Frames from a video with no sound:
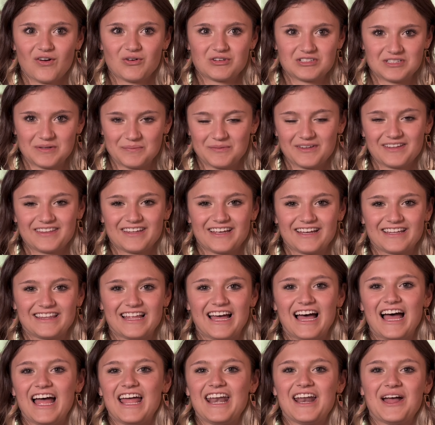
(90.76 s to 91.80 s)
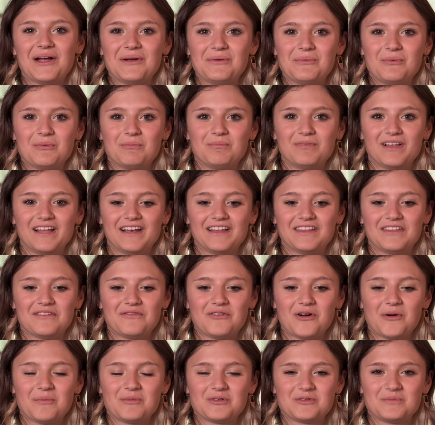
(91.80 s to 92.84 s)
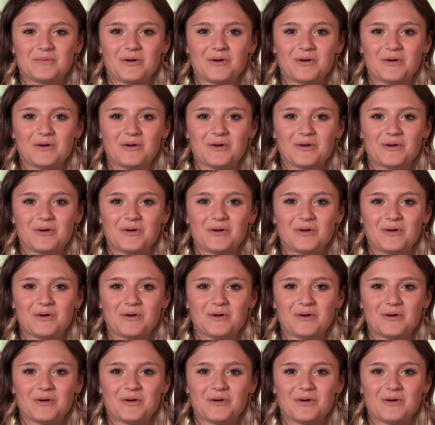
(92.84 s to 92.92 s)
or something like that, and I played at the farmer's